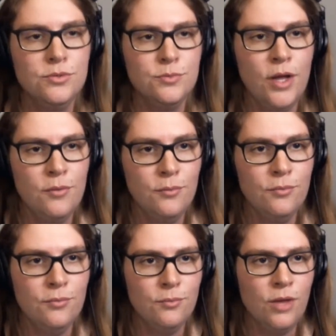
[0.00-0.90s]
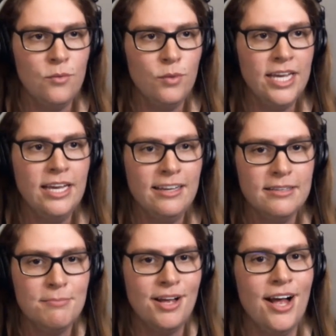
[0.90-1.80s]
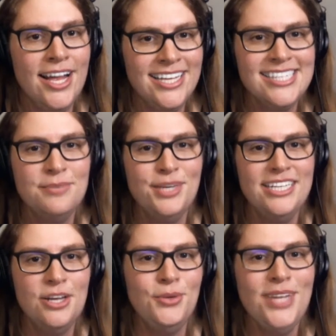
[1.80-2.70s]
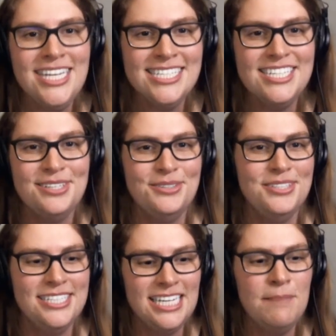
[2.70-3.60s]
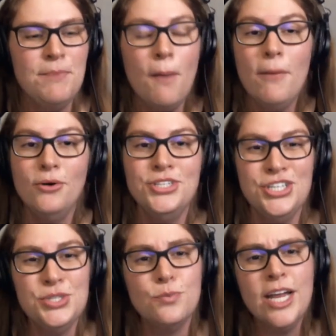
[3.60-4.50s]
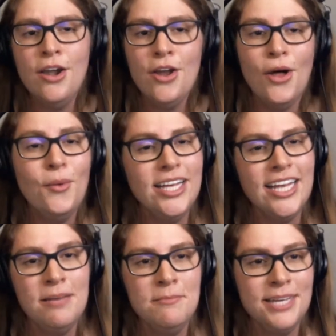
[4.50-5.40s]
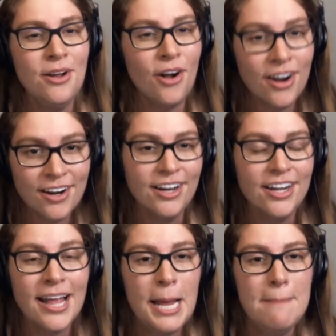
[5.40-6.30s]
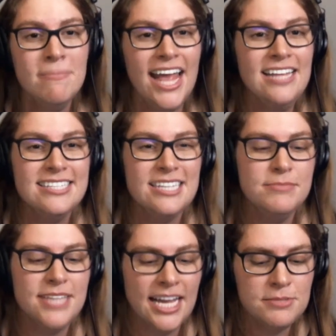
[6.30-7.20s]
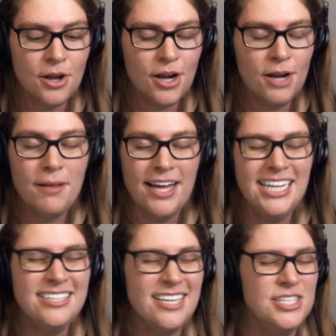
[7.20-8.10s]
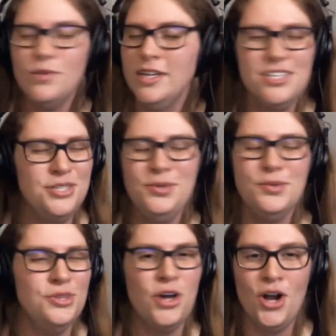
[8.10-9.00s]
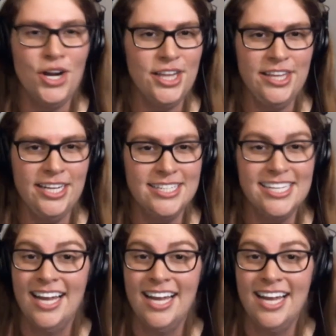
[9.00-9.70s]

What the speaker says: when we pause and we go into deep emotions, we know it can be hard. And sometimes our body doesn't want to do the hard things.